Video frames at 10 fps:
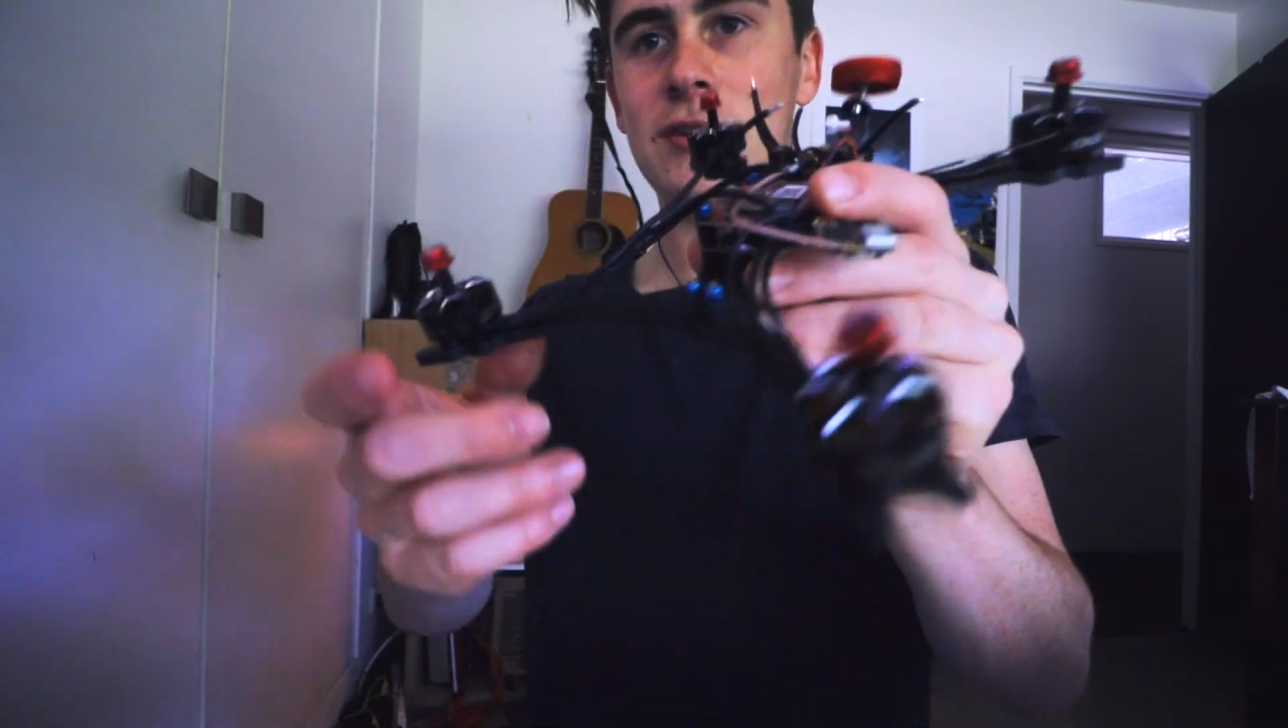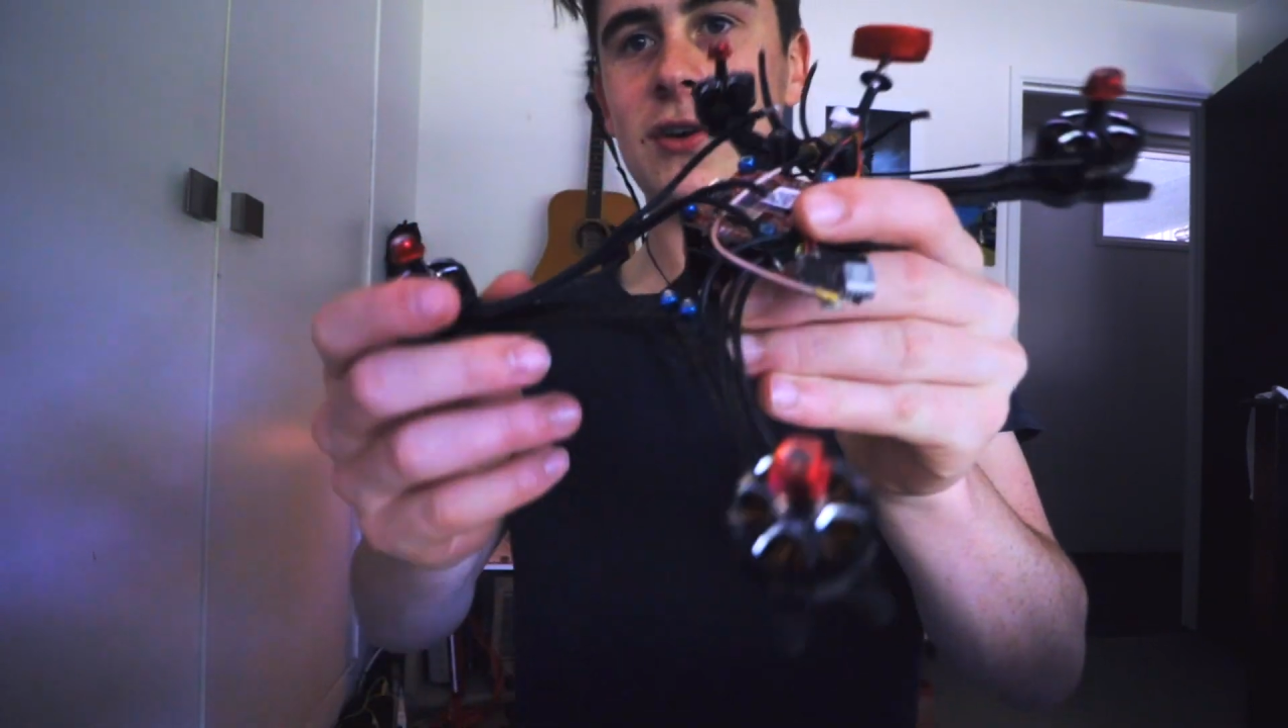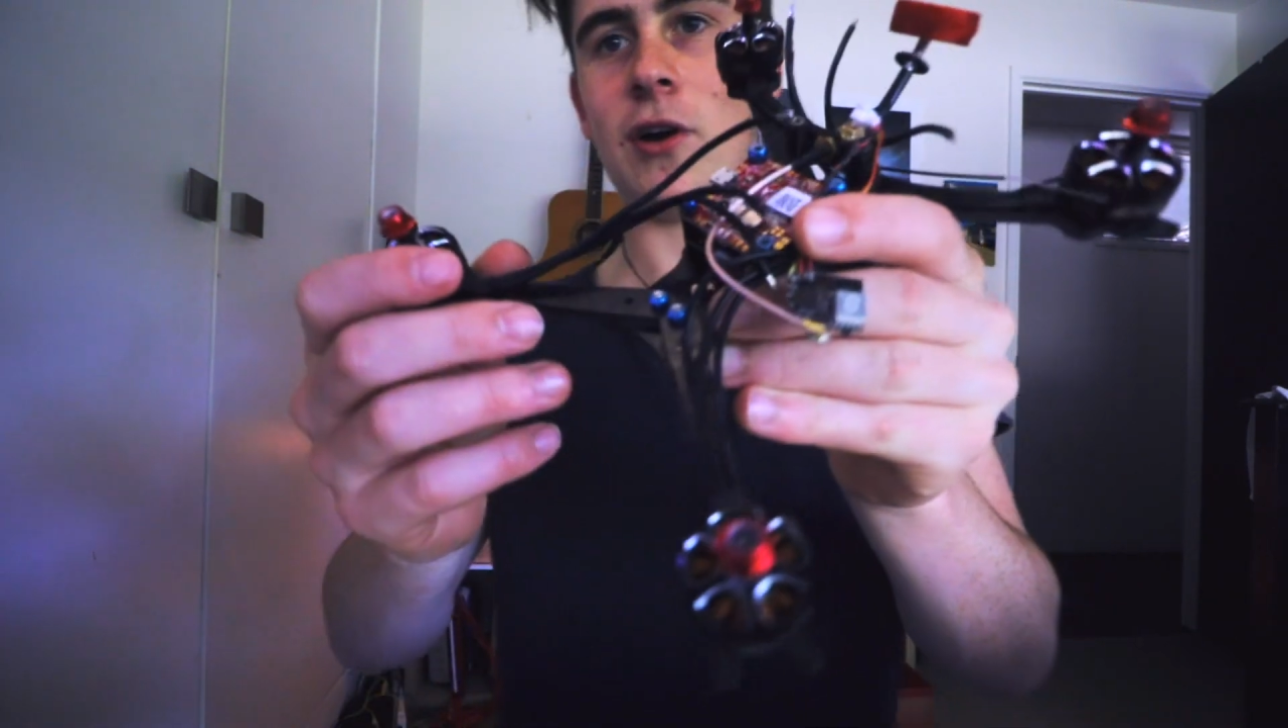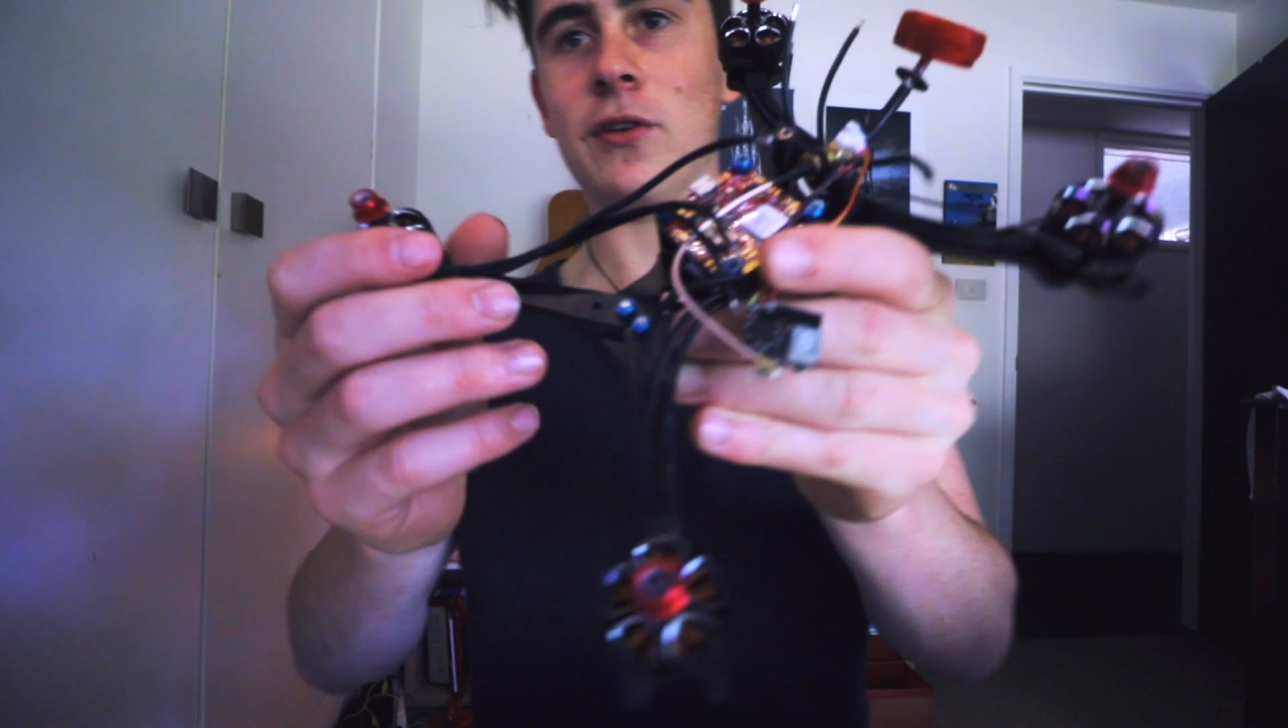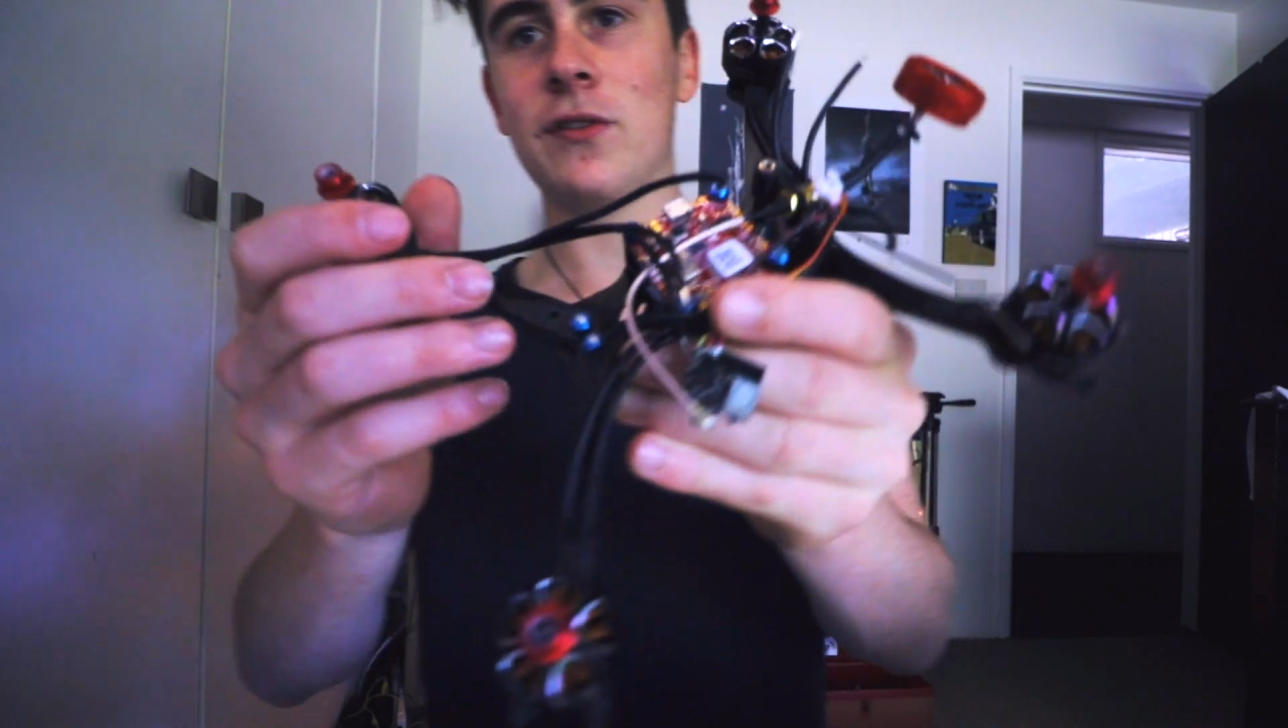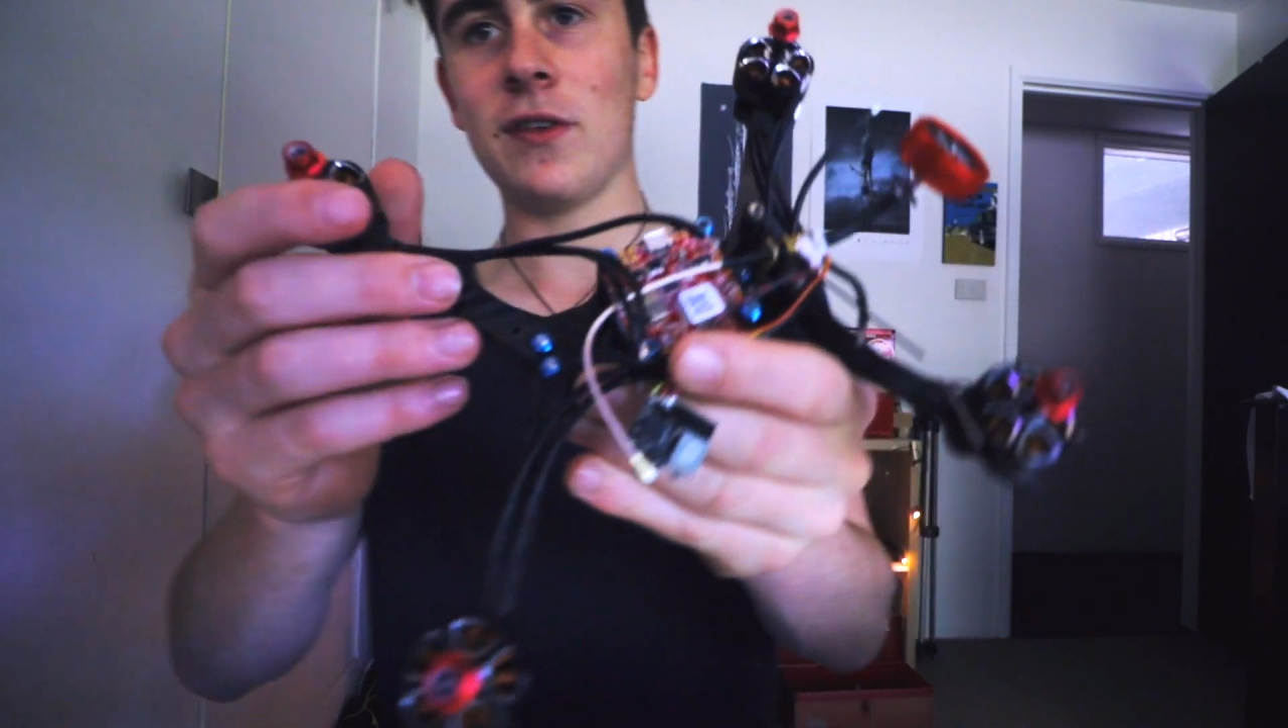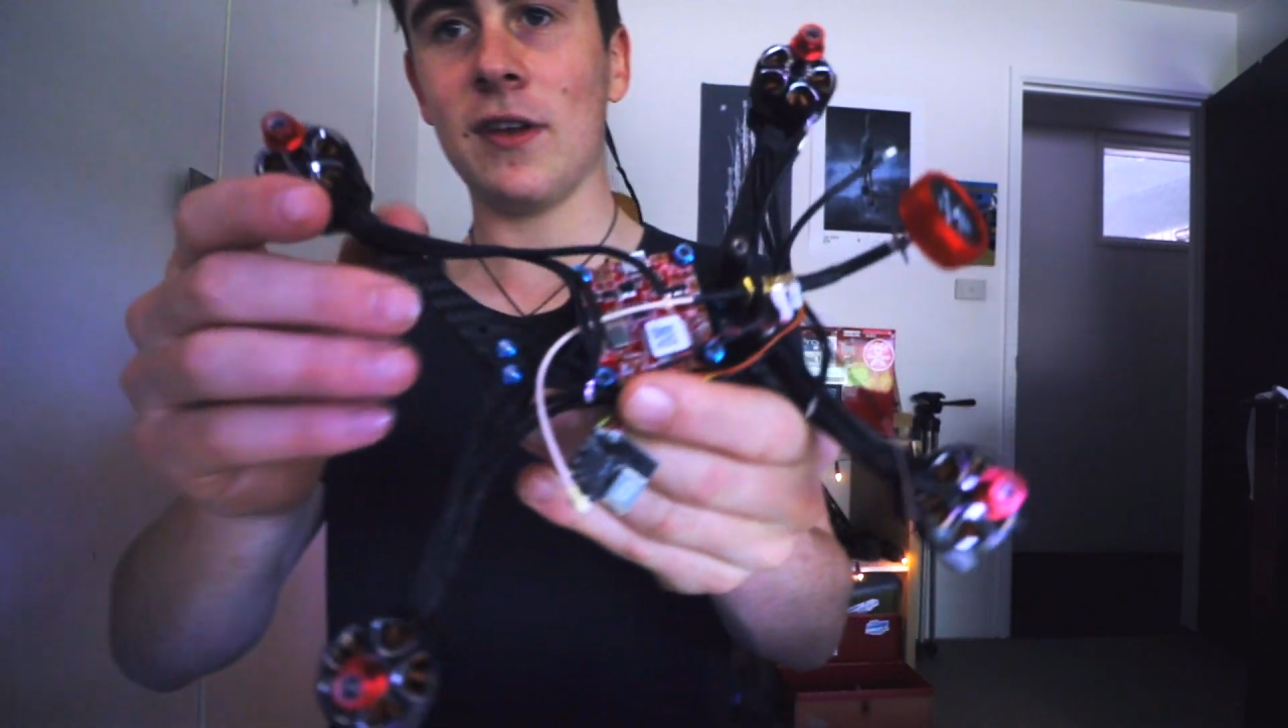Ghost.